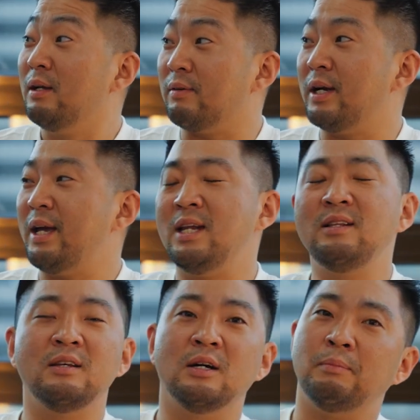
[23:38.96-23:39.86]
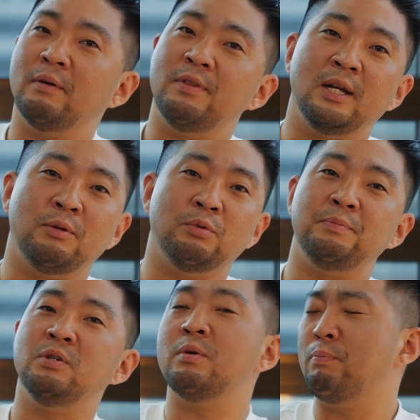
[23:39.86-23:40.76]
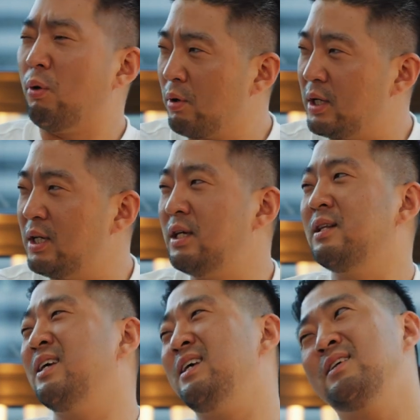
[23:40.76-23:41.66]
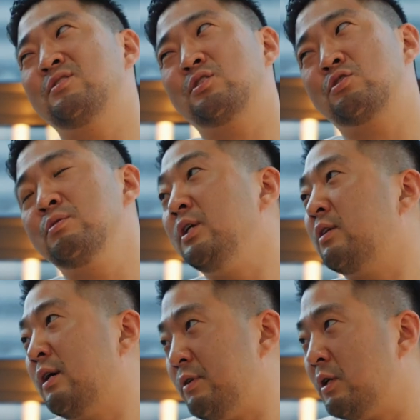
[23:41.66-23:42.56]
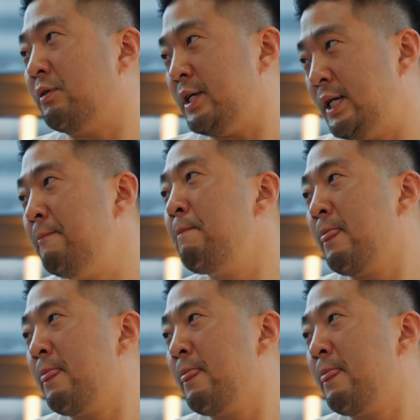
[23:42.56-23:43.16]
right? Anything above that, it would be reported. It's extremely tough in Korea.